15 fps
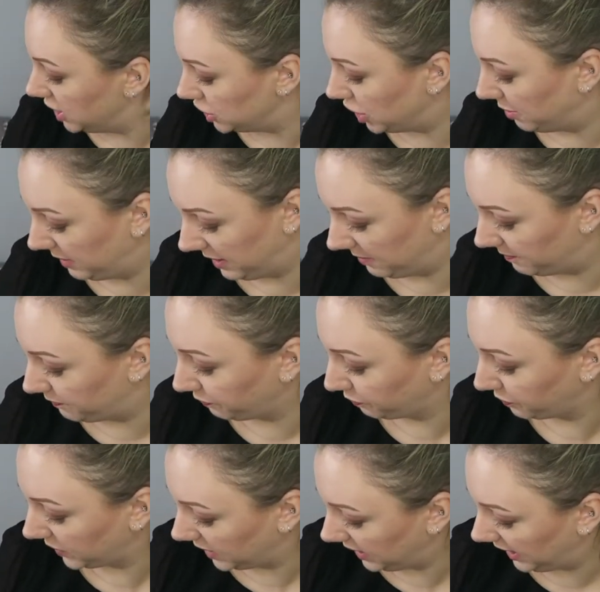Do you know what I mean?
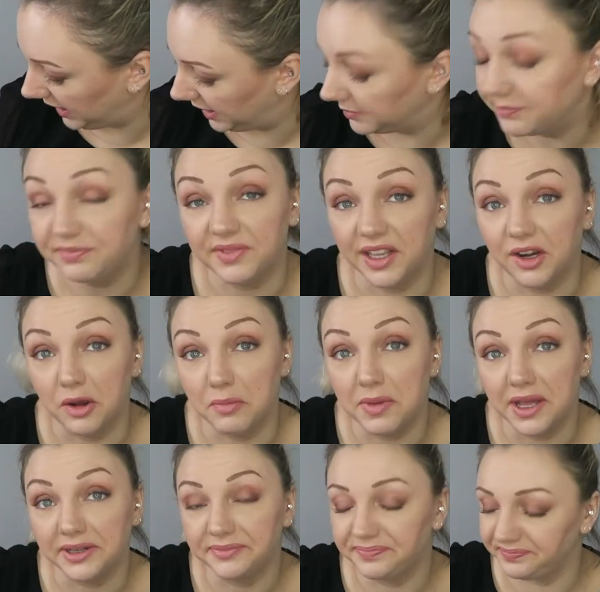Yeah, I know, I'm
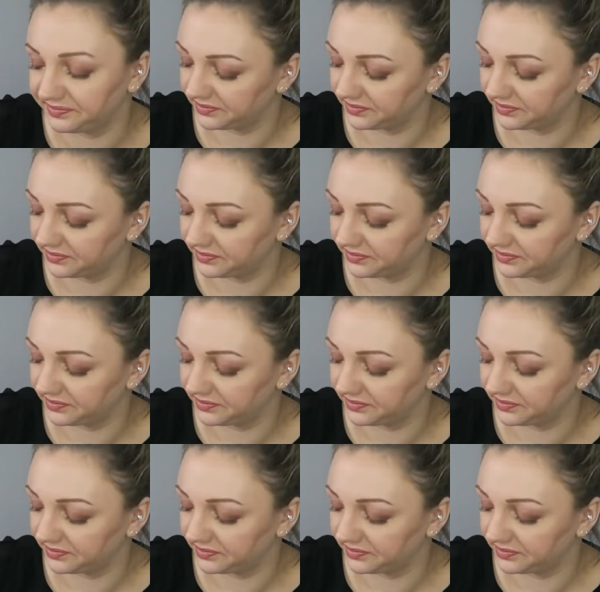mad.